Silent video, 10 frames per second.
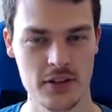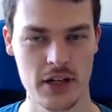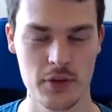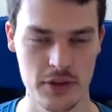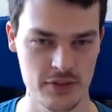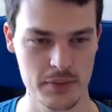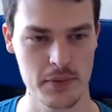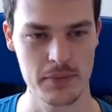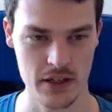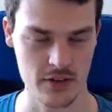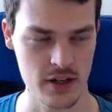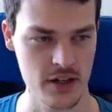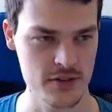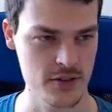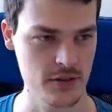do I flip it back
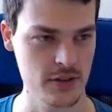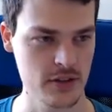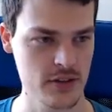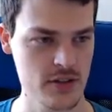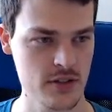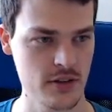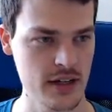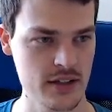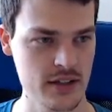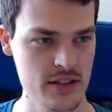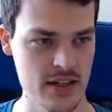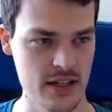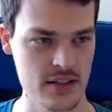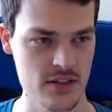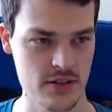around so it looks correct? Is I
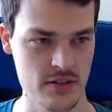can just grab